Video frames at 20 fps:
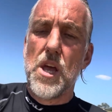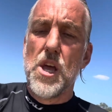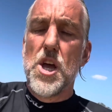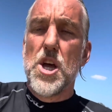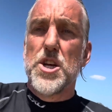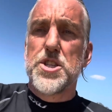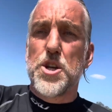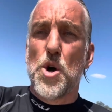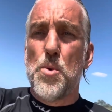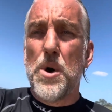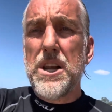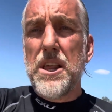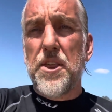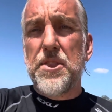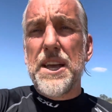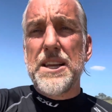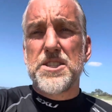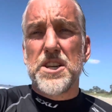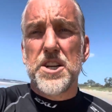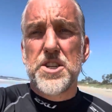So one of the
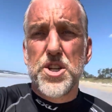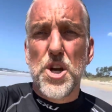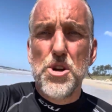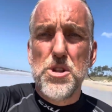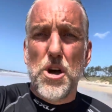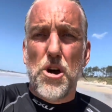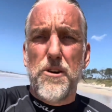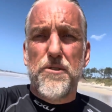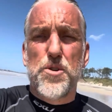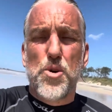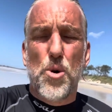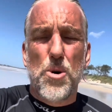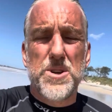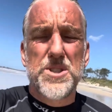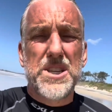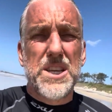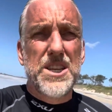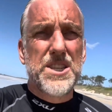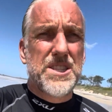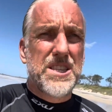things I do though, of course,
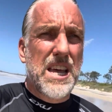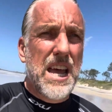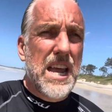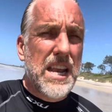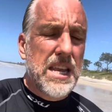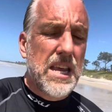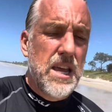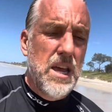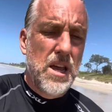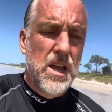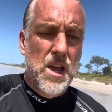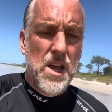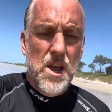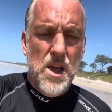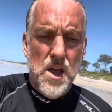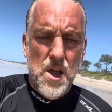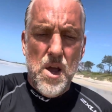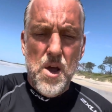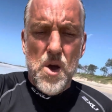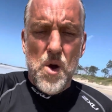is that
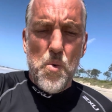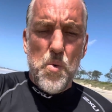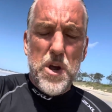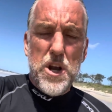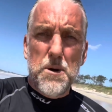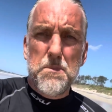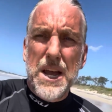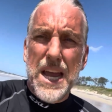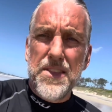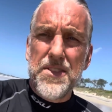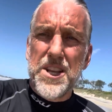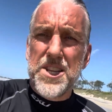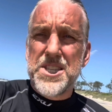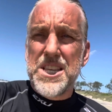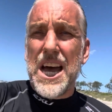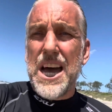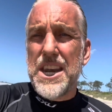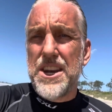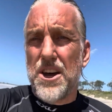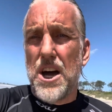when I'm out in the
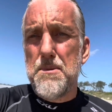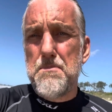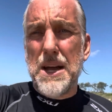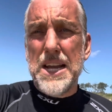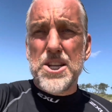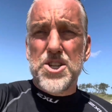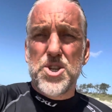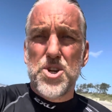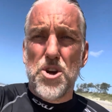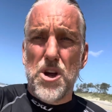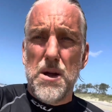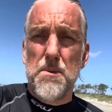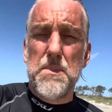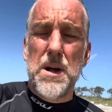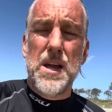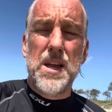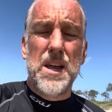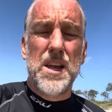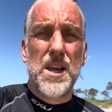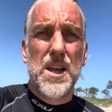sun, I make sure I'm
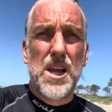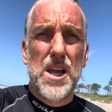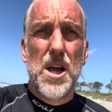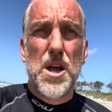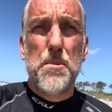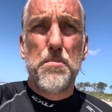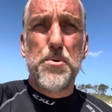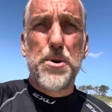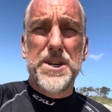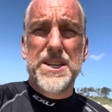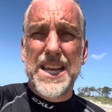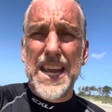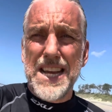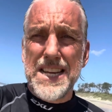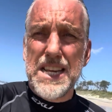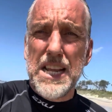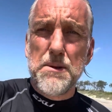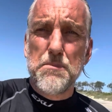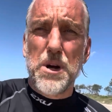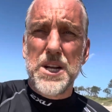
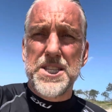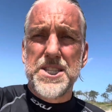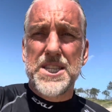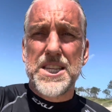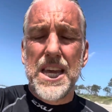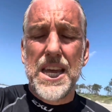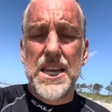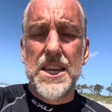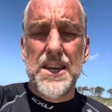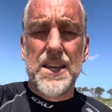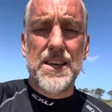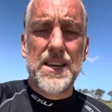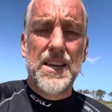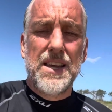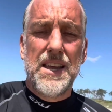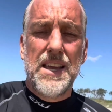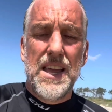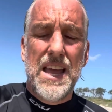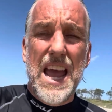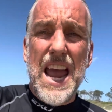protecting my skin
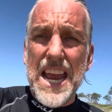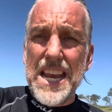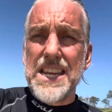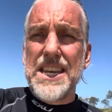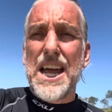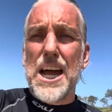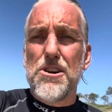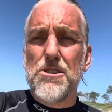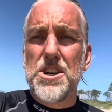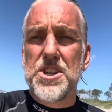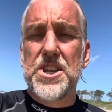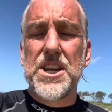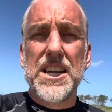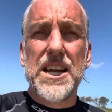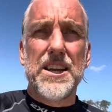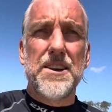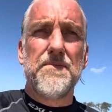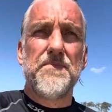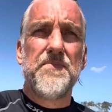and nourishing it.